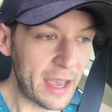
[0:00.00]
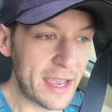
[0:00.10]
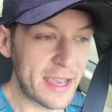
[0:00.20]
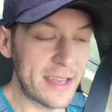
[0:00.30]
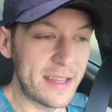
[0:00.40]

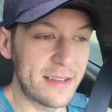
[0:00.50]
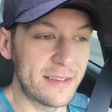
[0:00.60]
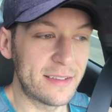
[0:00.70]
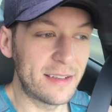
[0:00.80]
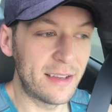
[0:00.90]

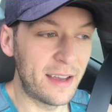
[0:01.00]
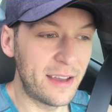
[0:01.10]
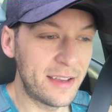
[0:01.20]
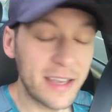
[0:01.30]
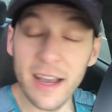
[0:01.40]
And
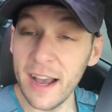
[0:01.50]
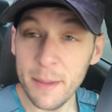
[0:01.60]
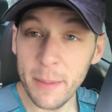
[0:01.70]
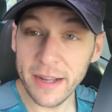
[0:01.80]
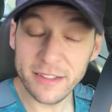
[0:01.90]
uh, yeah,
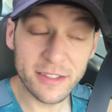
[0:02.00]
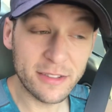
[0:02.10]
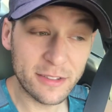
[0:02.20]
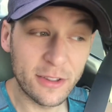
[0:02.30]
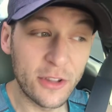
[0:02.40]
I'm back to
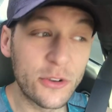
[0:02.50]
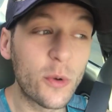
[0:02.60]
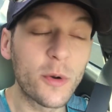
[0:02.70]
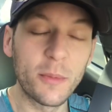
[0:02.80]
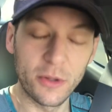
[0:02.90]
the
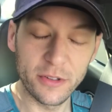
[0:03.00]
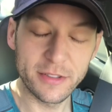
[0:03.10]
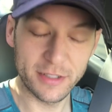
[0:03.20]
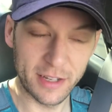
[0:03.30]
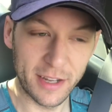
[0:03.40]
normal
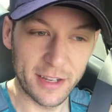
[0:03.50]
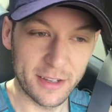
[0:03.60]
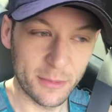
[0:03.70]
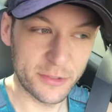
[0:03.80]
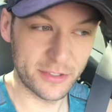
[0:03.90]
today,
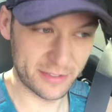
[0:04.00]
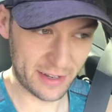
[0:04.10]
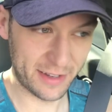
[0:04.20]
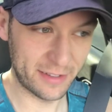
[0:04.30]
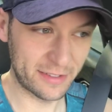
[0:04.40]
which is
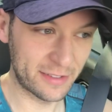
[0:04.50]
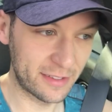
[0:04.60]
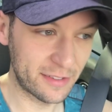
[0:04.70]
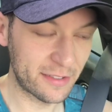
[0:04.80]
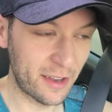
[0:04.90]
nice.
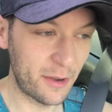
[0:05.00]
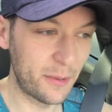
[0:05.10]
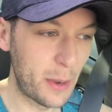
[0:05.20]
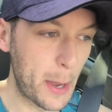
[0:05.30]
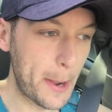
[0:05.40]
So